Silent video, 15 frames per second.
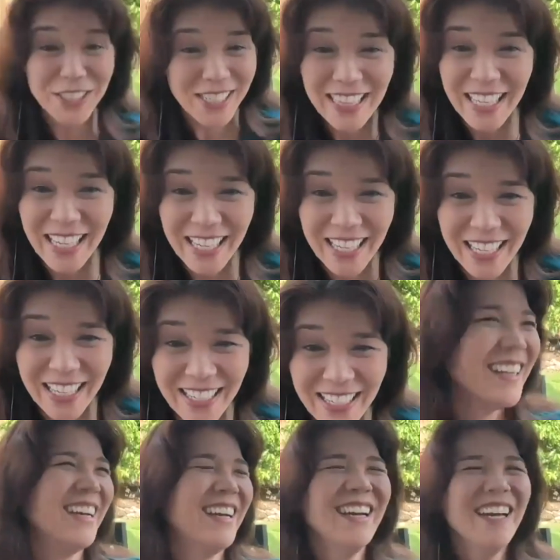my
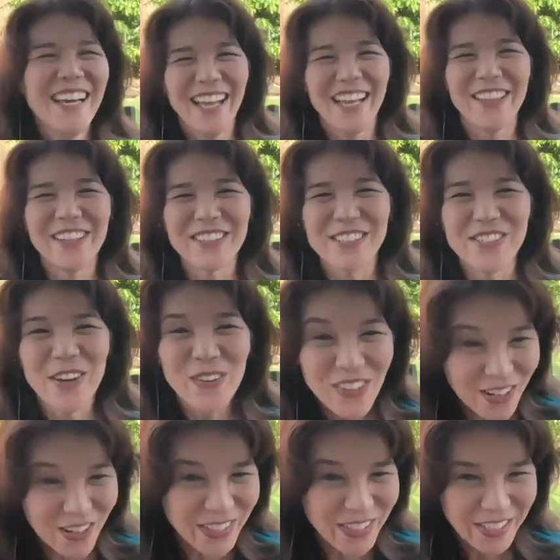kitchen is clean.
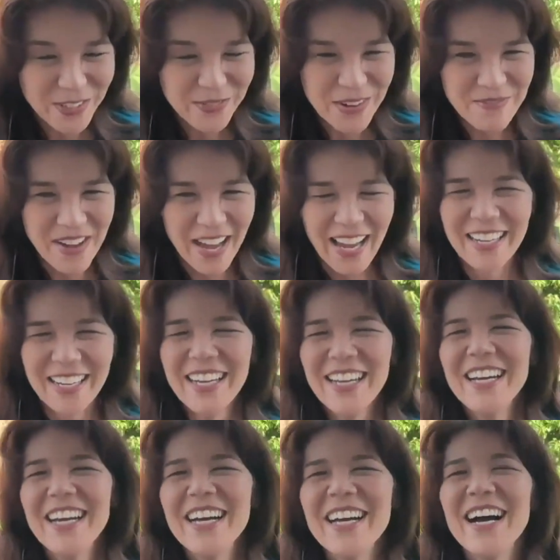There's no laundry to do
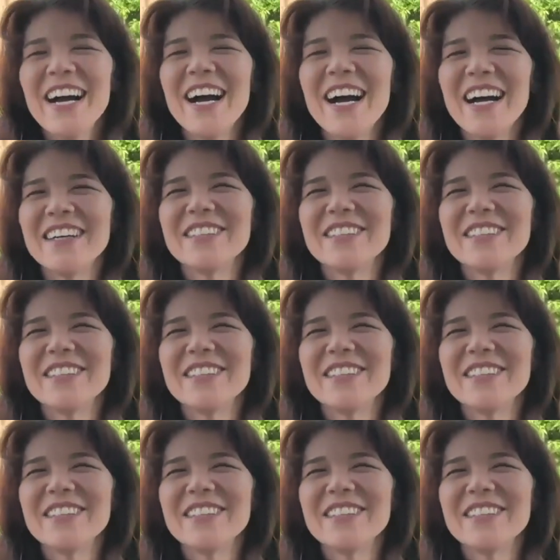but mine.